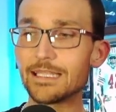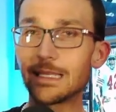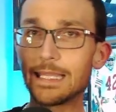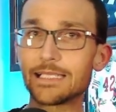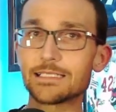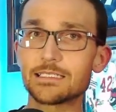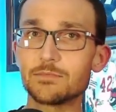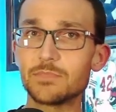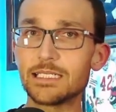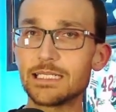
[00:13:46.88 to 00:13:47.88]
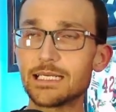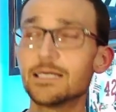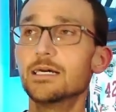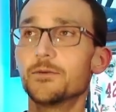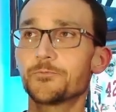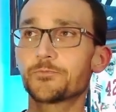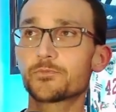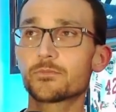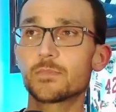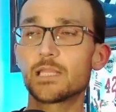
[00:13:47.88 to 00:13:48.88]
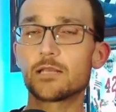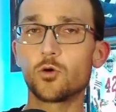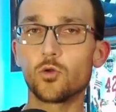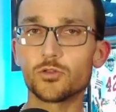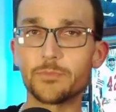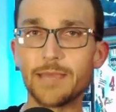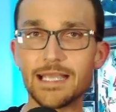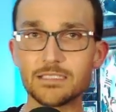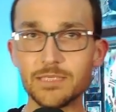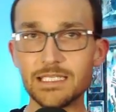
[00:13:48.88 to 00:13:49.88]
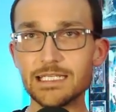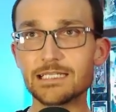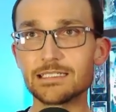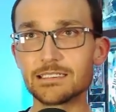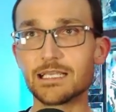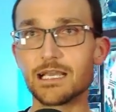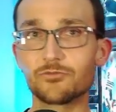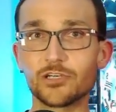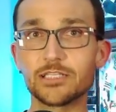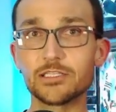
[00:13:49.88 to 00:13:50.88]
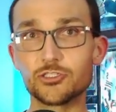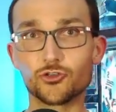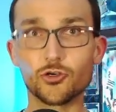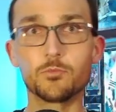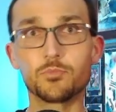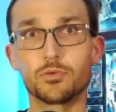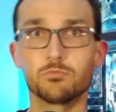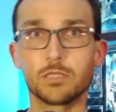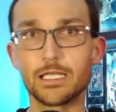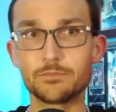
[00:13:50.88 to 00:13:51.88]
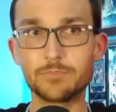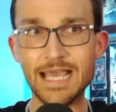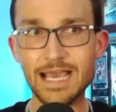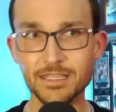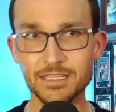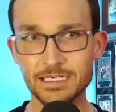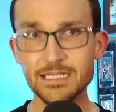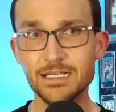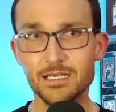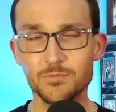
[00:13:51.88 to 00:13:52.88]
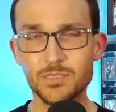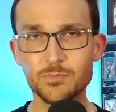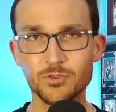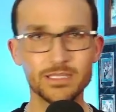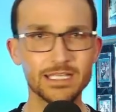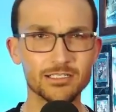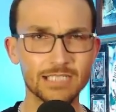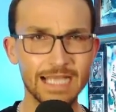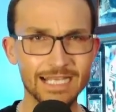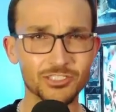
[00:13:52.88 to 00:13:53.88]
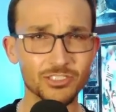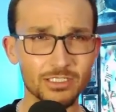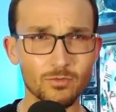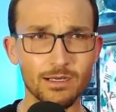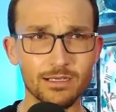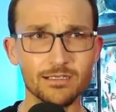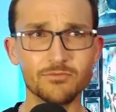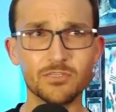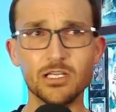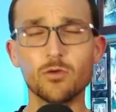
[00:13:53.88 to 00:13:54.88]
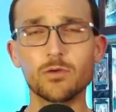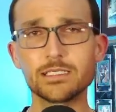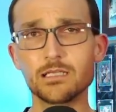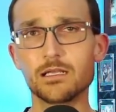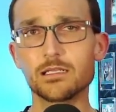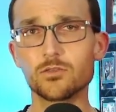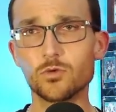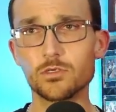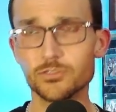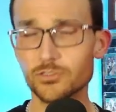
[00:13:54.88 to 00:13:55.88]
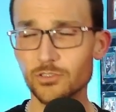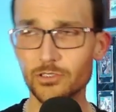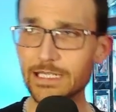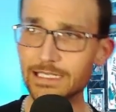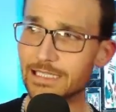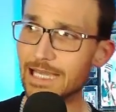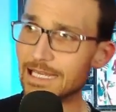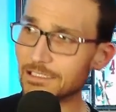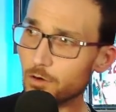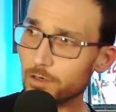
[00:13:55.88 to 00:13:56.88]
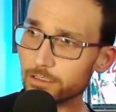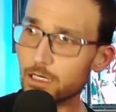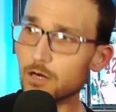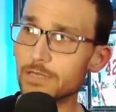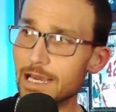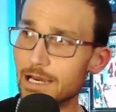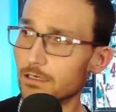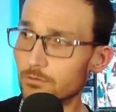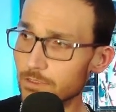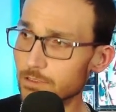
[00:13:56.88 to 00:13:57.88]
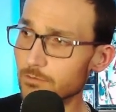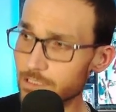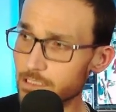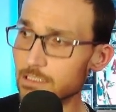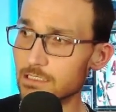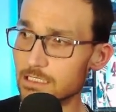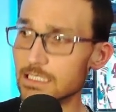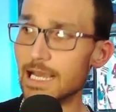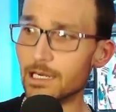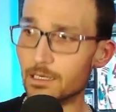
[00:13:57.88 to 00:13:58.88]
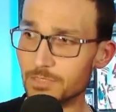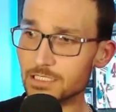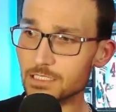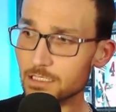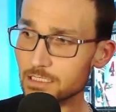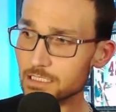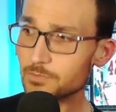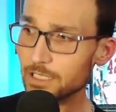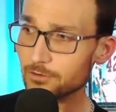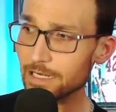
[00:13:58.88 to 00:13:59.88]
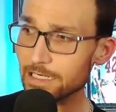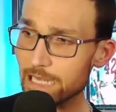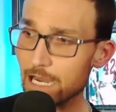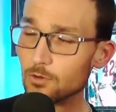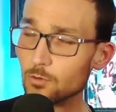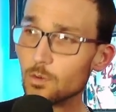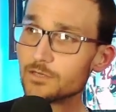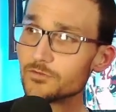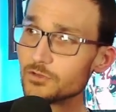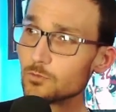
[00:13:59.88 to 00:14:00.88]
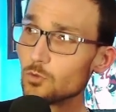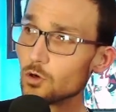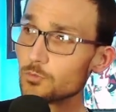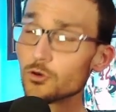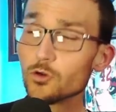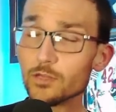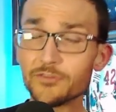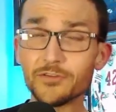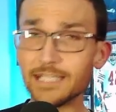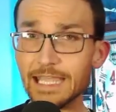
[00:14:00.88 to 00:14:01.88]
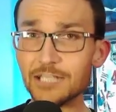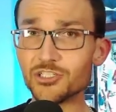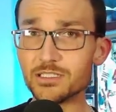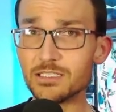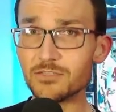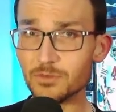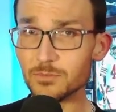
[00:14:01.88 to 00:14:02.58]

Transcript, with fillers: legacy media, that old mass media, is covering the Trump bloodbath, and people that are actually aware of the goings-on in the world are looking at that going, oh yeah, we see the PSYOP that's on display right now, and one of your more prolific agents from the